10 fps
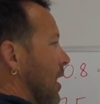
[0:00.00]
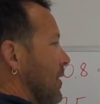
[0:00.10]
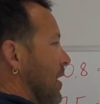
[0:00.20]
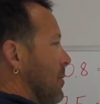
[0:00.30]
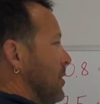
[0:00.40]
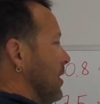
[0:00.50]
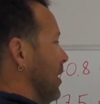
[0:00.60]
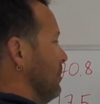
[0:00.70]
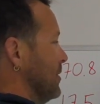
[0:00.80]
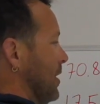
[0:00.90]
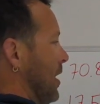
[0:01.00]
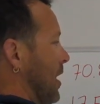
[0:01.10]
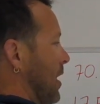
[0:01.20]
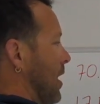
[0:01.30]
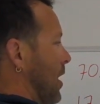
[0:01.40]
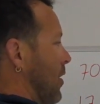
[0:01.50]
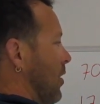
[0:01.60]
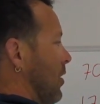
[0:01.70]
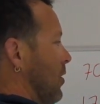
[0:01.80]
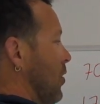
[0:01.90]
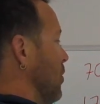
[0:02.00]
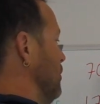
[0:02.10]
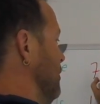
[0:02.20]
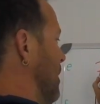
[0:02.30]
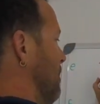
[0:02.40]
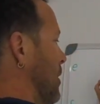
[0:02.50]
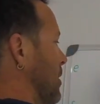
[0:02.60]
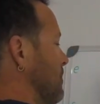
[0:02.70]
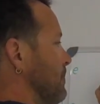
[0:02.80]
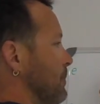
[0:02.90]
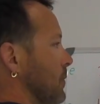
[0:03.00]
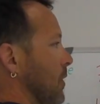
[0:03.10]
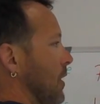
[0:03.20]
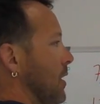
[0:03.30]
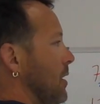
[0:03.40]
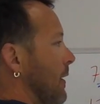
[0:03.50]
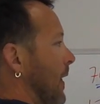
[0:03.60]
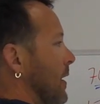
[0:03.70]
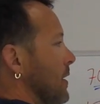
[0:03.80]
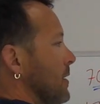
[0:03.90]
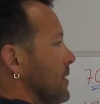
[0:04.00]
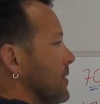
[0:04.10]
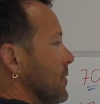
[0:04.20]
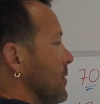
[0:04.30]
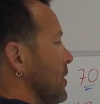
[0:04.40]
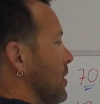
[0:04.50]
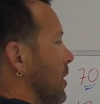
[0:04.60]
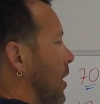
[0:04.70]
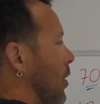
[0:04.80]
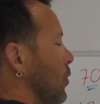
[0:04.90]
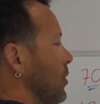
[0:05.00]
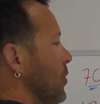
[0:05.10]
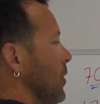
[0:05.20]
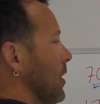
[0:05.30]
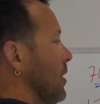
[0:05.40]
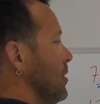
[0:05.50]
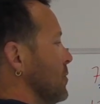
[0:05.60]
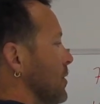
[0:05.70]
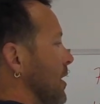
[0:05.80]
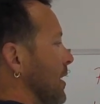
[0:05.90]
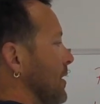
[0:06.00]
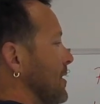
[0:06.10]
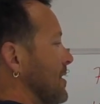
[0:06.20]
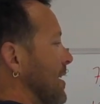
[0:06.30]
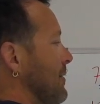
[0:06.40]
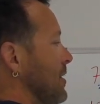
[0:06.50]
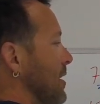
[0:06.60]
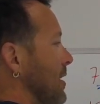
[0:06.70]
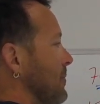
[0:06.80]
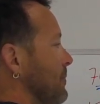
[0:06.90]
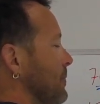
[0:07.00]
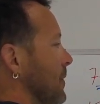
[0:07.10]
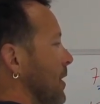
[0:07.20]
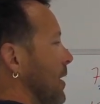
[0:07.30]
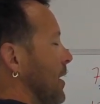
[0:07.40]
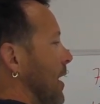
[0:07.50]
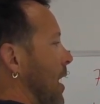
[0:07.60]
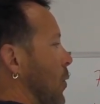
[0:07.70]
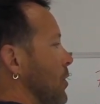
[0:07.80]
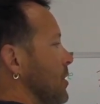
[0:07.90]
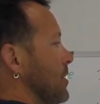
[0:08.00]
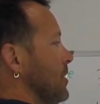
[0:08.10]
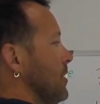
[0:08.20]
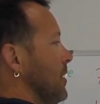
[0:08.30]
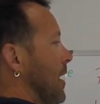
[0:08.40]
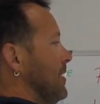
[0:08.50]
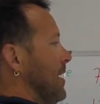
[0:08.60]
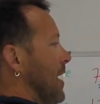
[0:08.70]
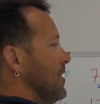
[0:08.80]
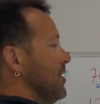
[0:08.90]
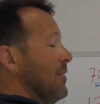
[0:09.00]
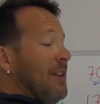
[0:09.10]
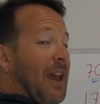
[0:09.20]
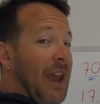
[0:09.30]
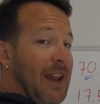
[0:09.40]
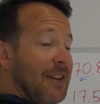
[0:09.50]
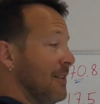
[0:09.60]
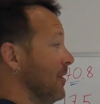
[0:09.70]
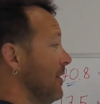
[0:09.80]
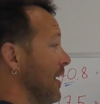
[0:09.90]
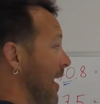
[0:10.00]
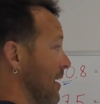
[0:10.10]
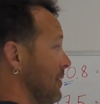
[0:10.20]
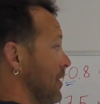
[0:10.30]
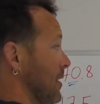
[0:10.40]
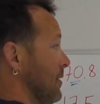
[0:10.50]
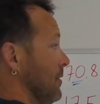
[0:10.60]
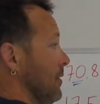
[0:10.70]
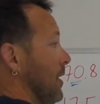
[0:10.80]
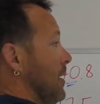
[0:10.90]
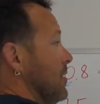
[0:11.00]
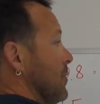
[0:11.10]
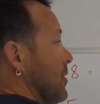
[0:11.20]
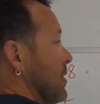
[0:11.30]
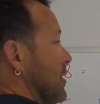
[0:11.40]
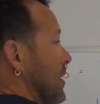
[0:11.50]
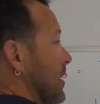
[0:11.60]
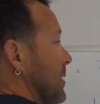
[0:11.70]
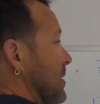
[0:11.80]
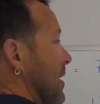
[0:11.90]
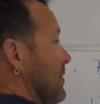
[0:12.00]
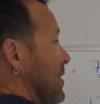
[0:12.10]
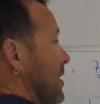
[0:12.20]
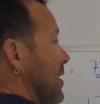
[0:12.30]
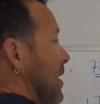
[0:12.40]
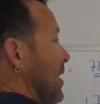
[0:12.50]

and that becomes our whole number, okay? So all we're doing here is we're taking the 70 and we're just attaching the 8 to the end of it, okay? So we're just taking 70,